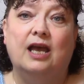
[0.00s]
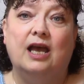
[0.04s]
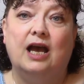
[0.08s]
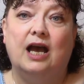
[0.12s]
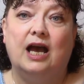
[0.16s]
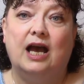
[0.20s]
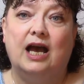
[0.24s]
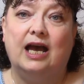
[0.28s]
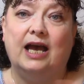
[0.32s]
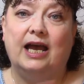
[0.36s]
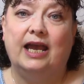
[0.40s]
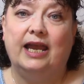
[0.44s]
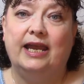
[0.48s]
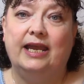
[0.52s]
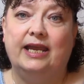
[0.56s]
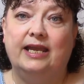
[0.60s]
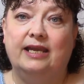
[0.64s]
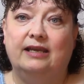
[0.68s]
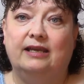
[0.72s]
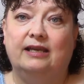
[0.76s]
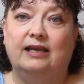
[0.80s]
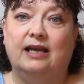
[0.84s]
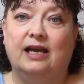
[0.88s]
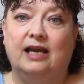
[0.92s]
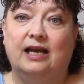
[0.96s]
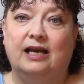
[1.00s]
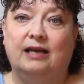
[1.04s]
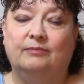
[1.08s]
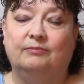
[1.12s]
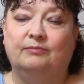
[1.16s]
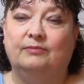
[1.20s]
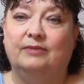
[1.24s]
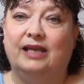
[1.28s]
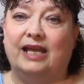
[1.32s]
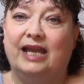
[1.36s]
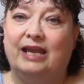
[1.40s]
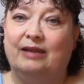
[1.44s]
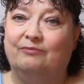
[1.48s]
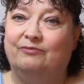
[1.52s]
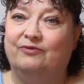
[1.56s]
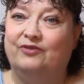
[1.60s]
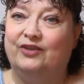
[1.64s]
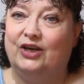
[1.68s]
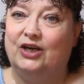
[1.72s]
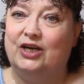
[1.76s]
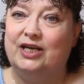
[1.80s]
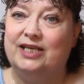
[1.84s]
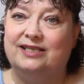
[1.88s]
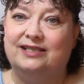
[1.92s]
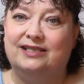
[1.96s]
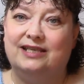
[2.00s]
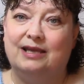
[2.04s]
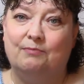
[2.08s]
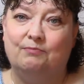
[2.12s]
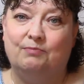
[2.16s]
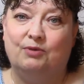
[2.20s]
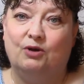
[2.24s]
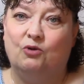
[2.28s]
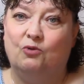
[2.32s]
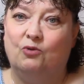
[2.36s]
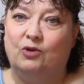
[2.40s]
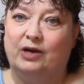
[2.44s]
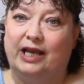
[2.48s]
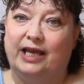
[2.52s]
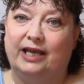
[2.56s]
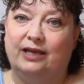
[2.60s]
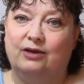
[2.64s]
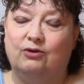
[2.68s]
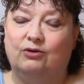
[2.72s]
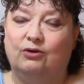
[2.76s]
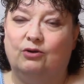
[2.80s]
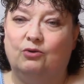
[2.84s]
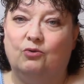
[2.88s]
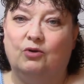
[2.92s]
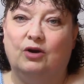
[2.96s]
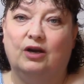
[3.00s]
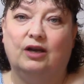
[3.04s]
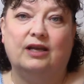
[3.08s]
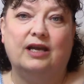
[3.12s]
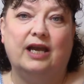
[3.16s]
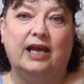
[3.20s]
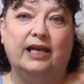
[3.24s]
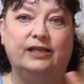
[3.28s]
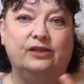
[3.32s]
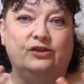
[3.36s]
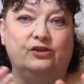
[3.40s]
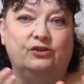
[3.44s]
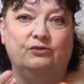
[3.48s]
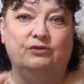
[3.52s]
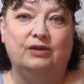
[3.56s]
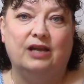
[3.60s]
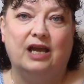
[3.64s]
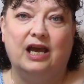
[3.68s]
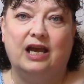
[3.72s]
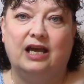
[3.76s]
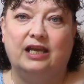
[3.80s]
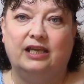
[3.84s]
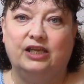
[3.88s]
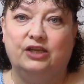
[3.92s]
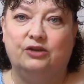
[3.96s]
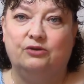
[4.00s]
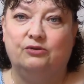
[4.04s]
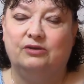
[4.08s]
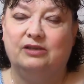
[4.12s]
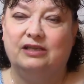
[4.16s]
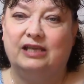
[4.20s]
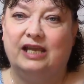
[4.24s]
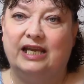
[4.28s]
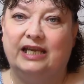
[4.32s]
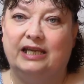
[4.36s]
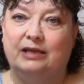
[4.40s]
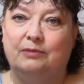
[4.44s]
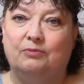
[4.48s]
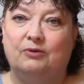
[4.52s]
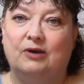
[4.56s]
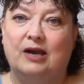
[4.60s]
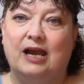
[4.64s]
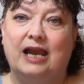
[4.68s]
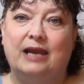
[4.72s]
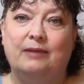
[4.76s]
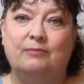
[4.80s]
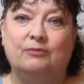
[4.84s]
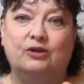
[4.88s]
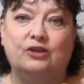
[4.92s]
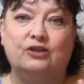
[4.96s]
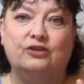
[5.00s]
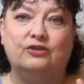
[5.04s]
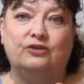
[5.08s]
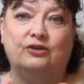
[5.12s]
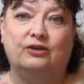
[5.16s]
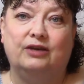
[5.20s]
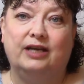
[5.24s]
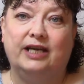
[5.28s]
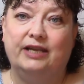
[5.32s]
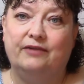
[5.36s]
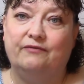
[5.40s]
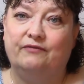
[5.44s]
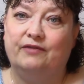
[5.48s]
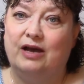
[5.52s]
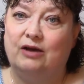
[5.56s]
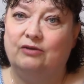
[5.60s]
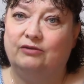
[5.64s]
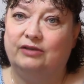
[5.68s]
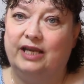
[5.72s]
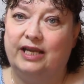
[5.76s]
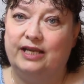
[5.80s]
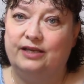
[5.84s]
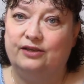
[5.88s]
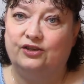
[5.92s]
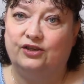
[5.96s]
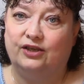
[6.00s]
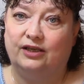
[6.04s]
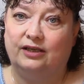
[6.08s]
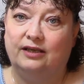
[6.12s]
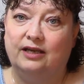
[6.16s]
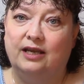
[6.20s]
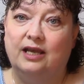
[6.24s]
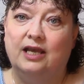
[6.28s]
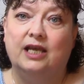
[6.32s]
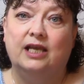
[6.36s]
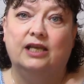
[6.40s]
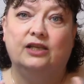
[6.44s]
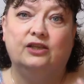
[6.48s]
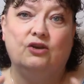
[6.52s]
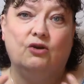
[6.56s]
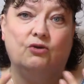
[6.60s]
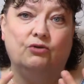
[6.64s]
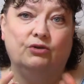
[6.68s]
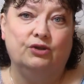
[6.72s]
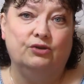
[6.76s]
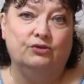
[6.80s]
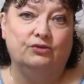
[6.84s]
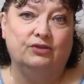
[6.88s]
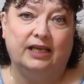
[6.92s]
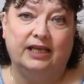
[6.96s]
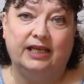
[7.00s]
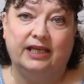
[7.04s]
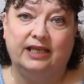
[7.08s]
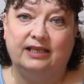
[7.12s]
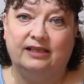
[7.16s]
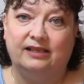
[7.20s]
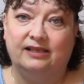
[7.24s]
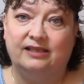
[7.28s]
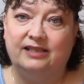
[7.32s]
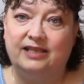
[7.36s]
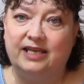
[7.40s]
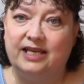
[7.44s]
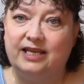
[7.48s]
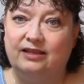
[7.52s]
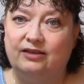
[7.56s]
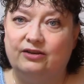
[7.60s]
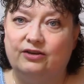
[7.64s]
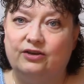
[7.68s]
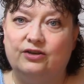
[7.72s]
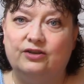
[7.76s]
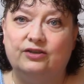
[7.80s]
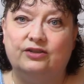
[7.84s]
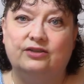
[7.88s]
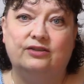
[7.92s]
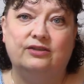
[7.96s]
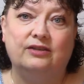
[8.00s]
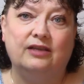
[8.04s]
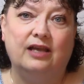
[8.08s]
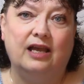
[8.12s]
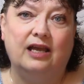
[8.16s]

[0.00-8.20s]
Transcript: I um, am very simple when I go to work. I do not use any primers or any foundation. Don't use any concealers.